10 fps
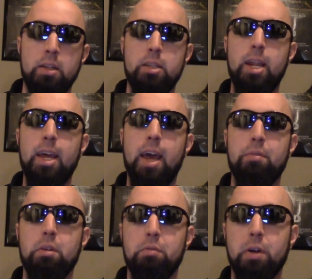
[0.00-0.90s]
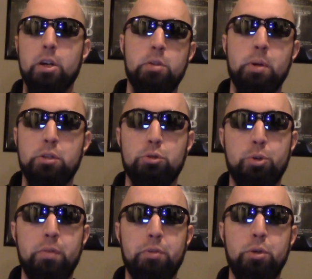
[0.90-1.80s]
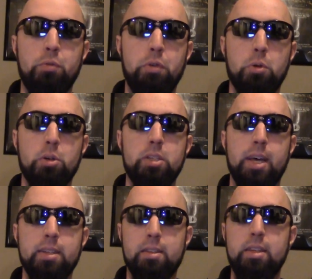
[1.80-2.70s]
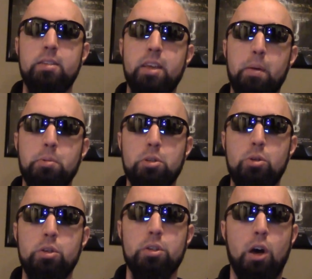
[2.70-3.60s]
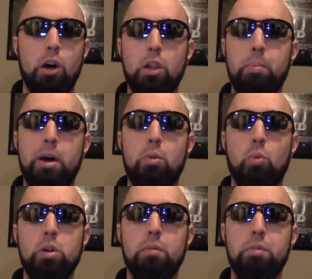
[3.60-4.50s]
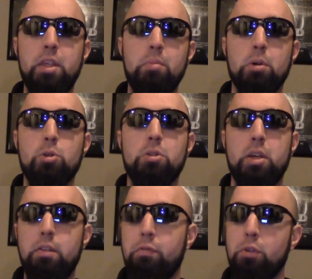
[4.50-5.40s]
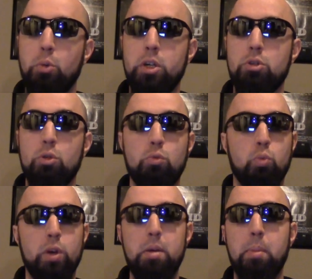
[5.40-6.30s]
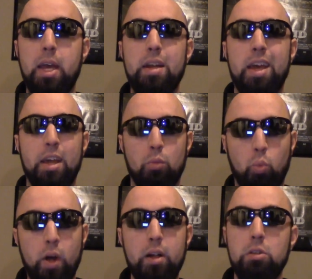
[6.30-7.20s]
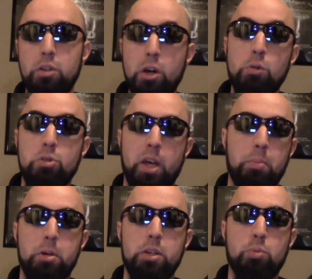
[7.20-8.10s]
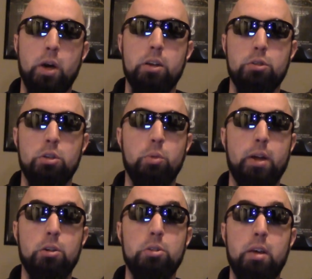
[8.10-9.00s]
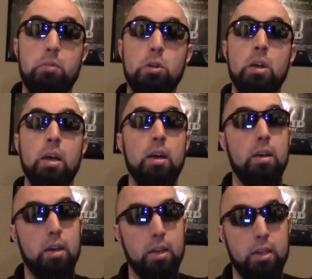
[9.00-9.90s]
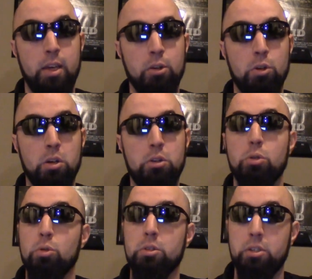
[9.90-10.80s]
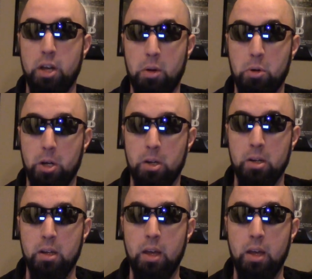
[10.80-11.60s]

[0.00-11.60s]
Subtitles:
Today I have a very special treat for you viewers, as this episode is all about one of the most influential, remade, and well-known Japanese writers and directors ever, Akira Kurosawa.